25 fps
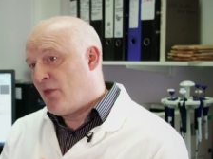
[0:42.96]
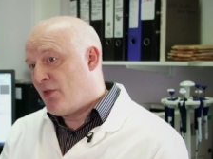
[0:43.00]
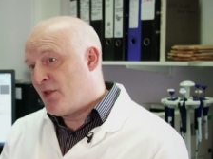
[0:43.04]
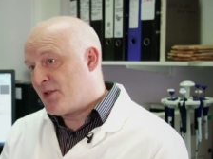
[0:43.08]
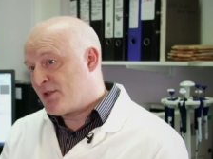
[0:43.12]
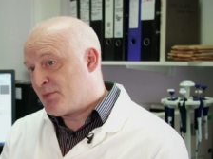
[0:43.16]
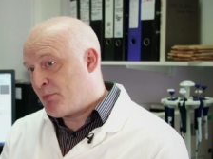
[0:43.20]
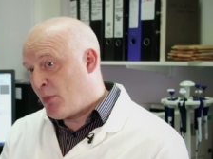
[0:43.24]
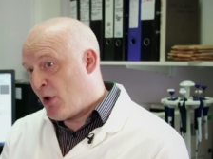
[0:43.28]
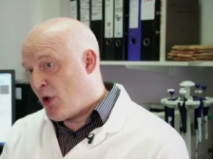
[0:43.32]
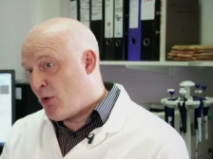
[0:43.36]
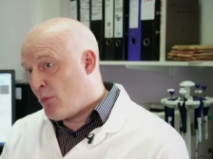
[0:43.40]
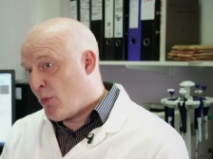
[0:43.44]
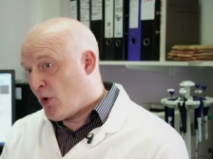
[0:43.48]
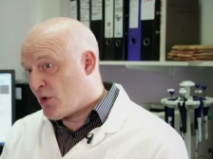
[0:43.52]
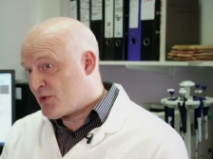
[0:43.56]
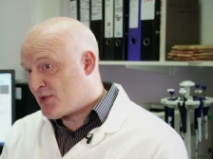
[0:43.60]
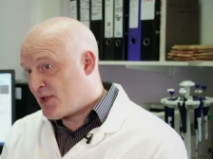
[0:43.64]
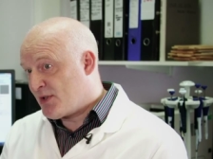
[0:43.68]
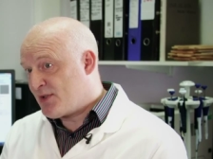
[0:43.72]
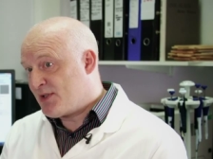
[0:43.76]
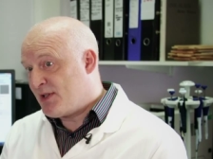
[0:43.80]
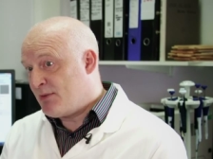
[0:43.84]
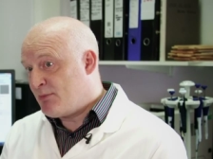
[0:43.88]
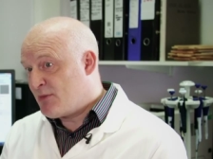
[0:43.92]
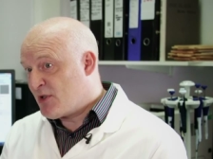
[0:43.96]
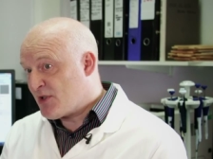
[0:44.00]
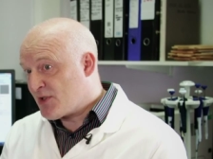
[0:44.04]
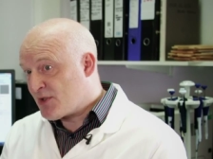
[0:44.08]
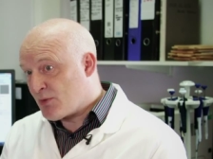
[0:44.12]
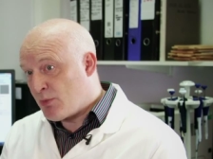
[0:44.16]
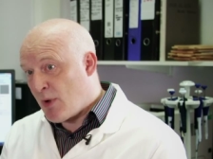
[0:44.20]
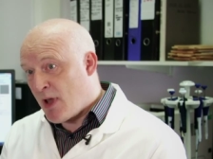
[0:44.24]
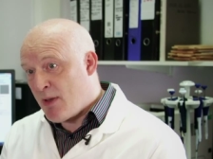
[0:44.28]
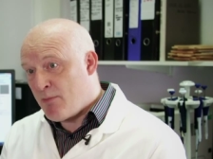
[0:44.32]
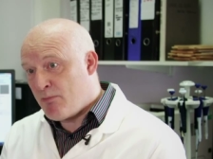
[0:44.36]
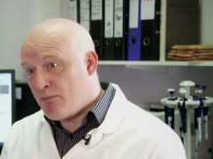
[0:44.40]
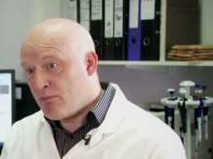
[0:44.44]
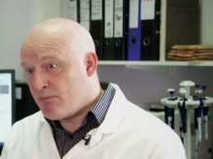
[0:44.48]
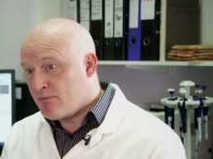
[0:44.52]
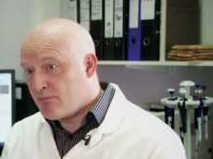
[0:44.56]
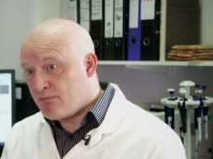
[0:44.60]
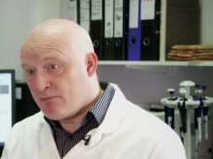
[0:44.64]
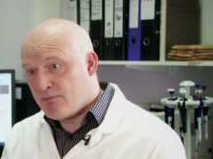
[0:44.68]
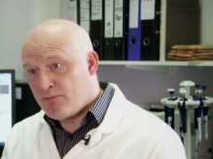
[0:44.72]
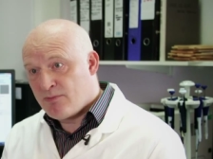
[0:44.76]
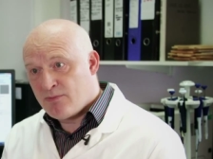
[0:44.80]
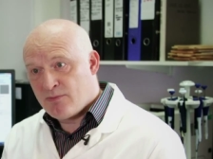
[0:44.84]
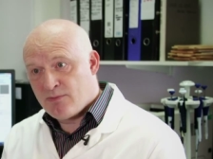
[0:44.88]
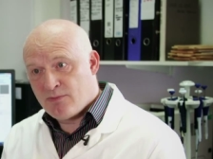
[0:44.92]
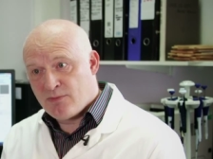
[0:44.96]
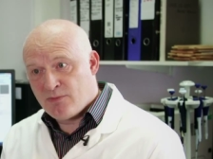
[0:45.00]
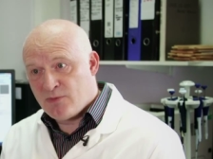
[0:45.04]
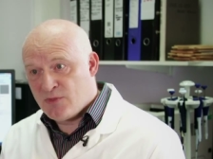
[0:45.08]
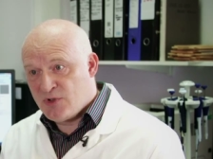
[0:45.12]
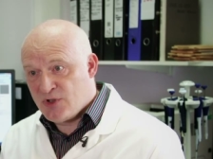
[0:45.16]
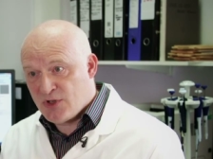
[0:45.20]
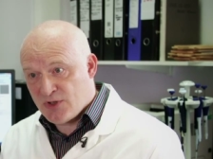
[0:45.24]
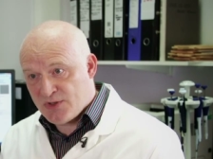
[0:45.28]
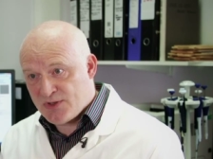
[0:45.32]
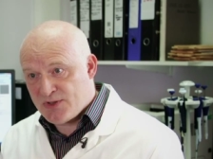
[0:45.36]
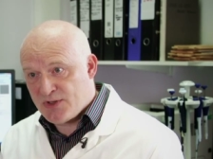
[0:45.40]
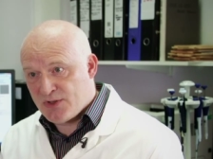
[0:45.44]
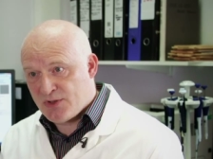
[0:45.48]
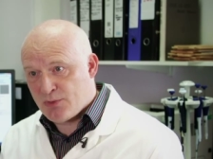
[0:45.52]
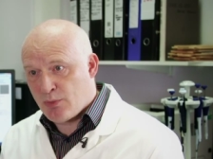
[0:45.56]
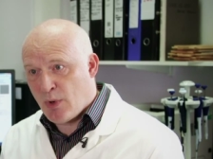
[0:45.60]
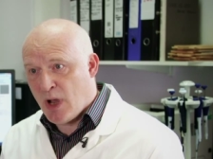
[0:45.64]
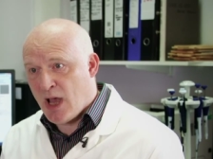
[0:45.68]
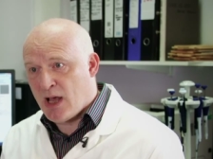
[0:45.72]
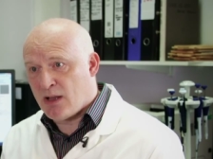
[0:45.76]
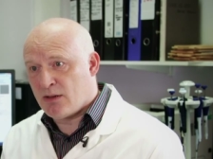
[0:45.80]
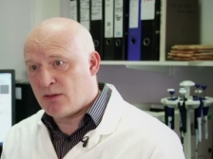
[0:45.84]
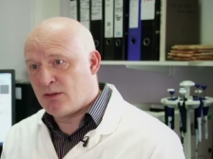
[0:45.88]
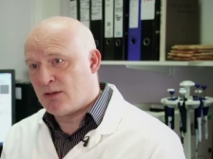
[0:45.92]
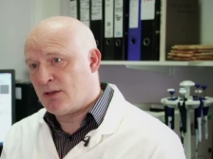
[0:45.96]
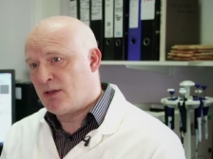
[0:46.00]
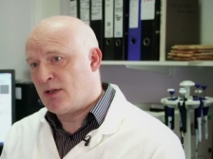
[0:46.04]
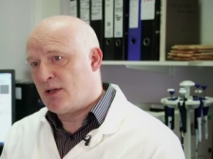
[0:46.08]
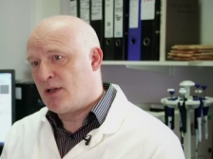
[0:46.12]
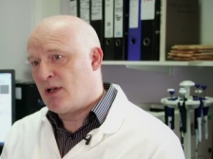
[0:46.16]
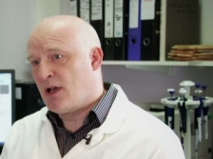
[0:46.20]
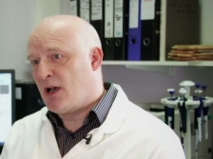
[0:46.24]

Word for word: The sperm also seem to swim just as well